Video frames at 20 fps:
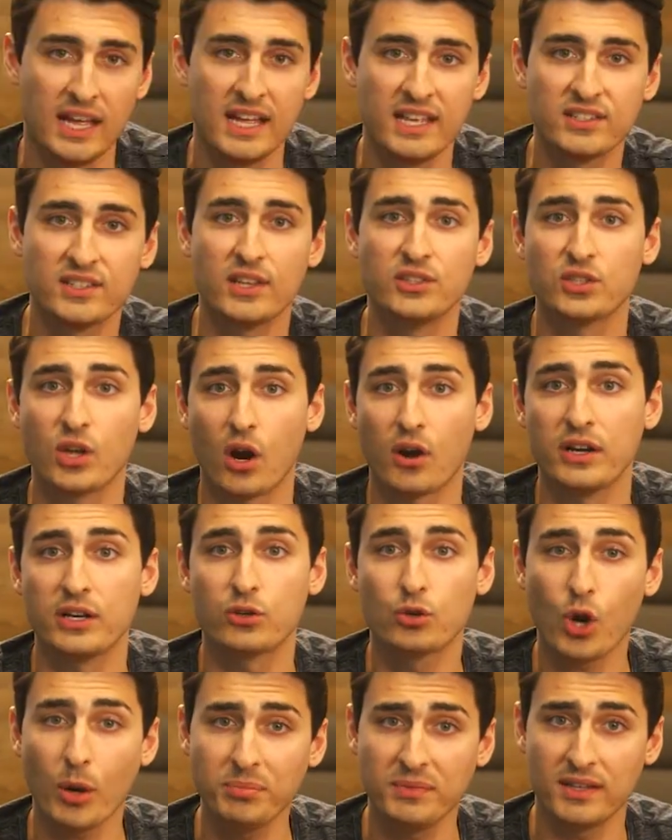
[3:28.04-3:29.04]
since our
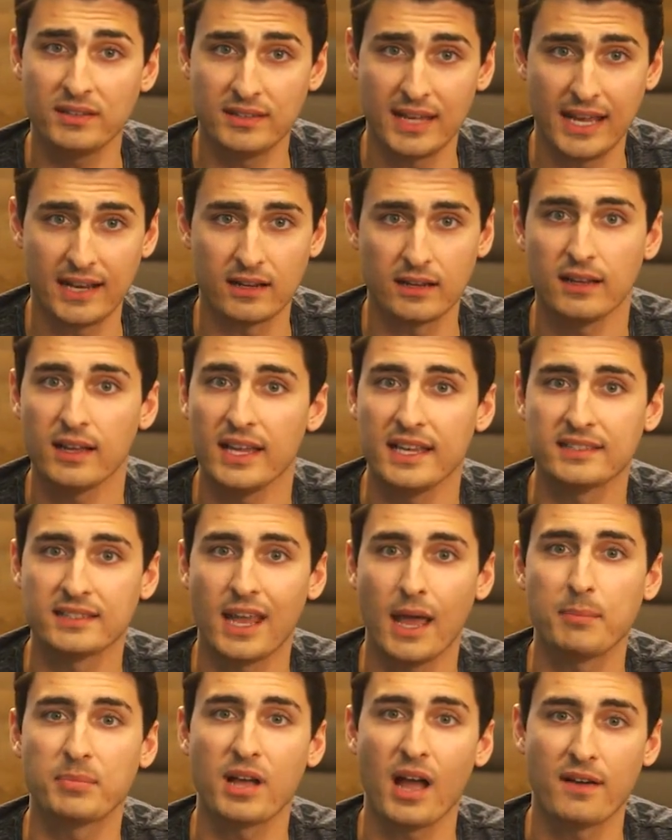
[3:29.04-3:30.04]
encrypted data is
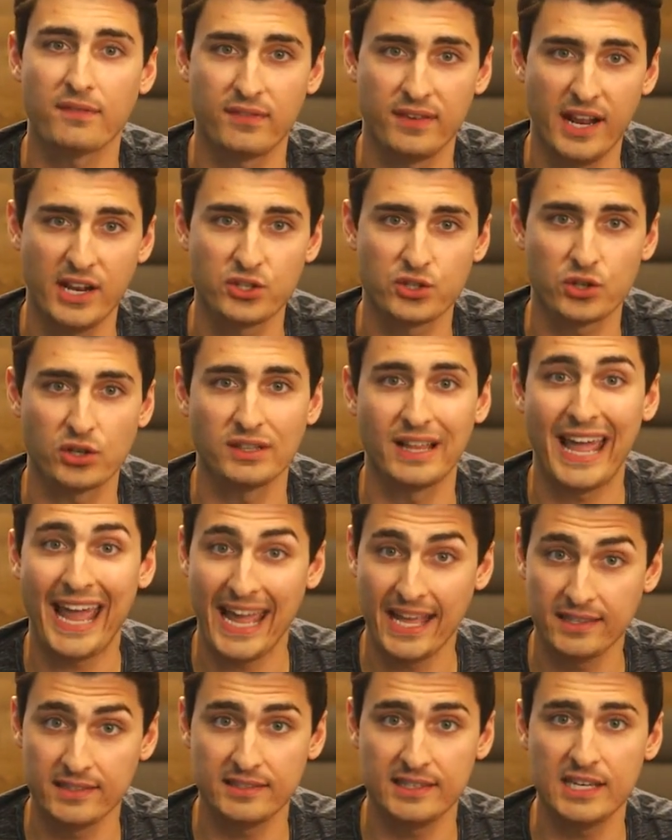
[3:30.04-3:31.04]
kept confidential
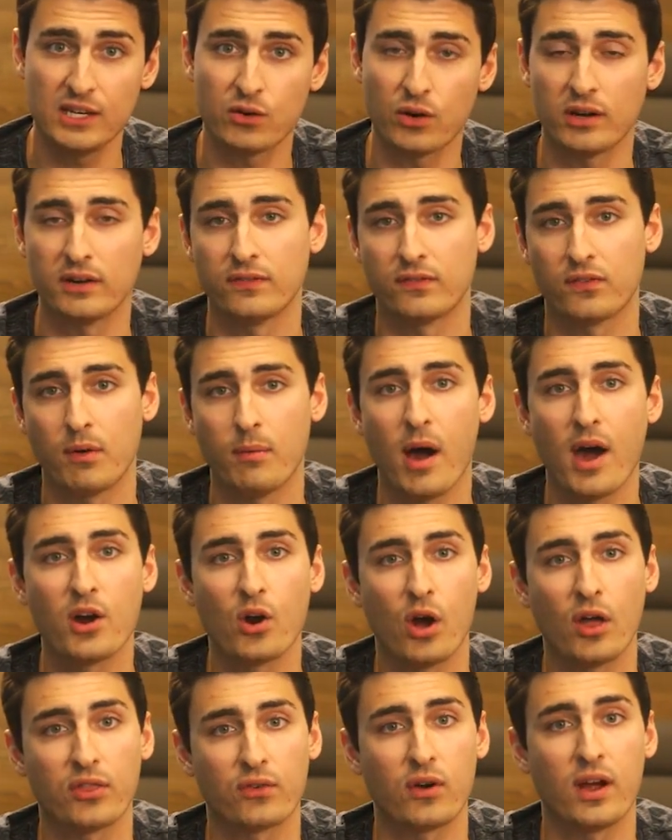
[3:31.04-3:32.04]
and secret from
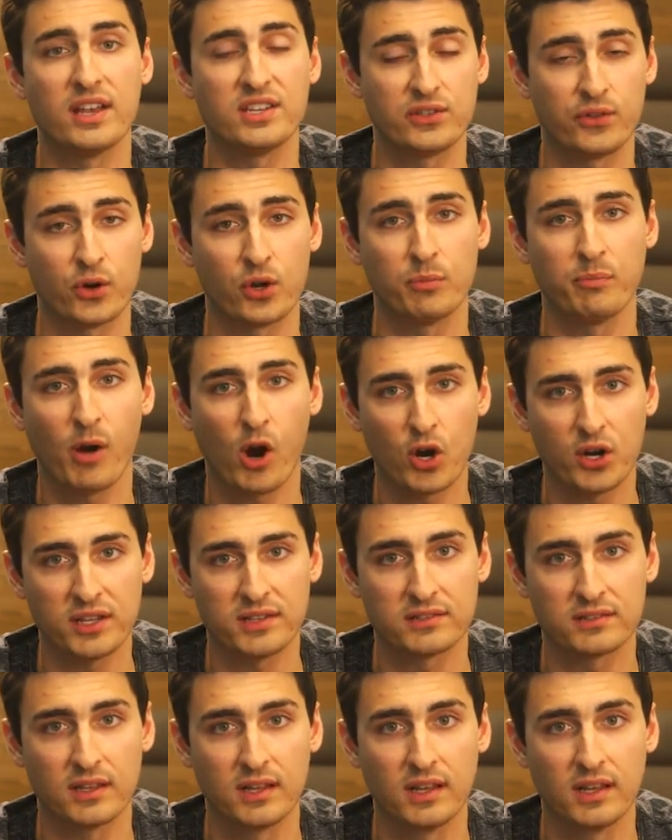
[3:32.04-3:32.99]
unauthorized third parties.